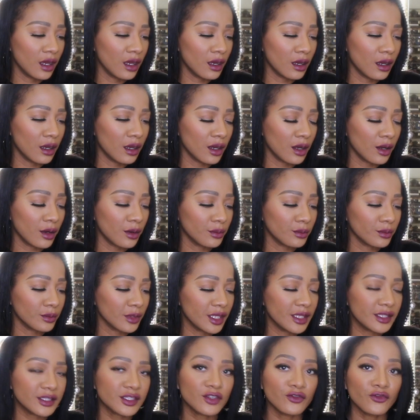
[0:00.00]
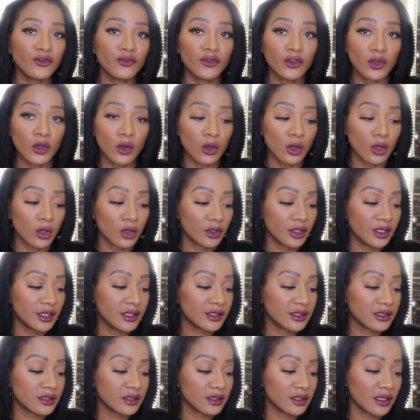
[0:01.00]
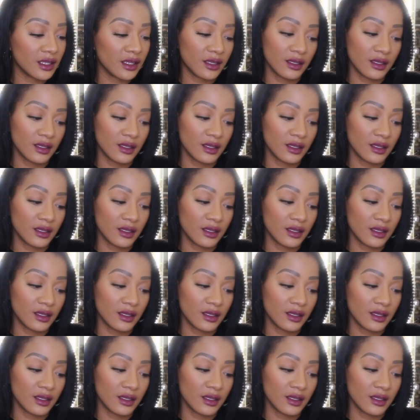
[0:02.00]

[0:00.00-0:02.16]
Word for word: um, it's a floral, it's,